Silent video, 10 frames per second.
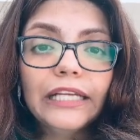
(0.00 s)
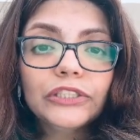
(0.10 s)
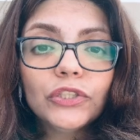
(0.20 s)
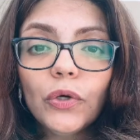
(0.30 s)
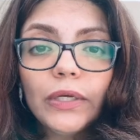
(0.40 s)

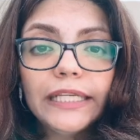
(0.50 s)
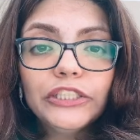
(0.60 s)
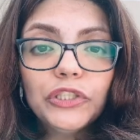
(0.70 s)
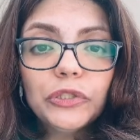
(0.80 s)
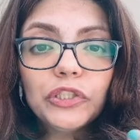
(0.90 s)
so
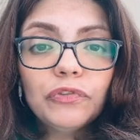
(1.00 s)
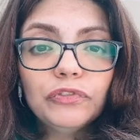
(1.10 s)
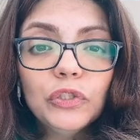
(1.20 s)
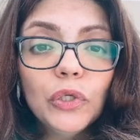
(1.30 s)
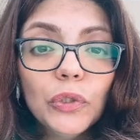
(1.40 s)
it should
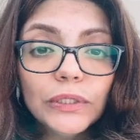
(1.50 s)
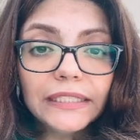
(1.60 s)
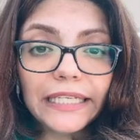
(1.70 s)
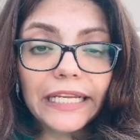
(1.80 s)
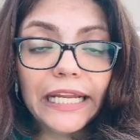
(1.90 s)
lose
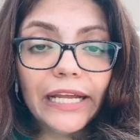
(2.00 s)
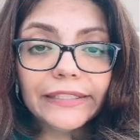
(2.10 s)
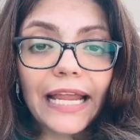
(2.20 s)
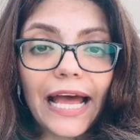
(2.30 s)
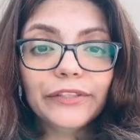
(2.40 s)
another